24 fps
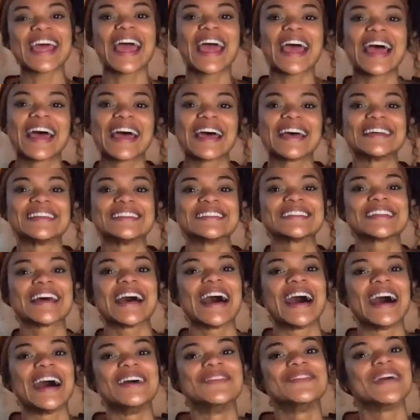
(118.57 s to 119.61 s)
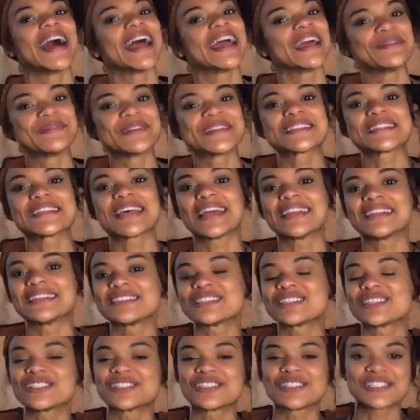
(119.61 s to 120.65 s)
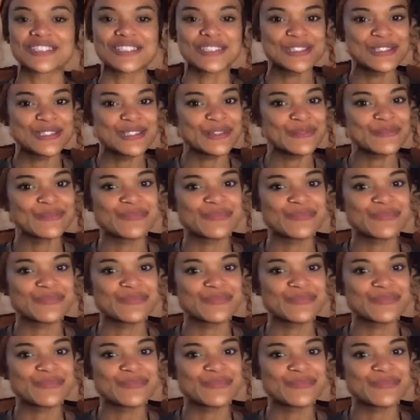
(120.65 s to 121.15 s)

and I am excited to just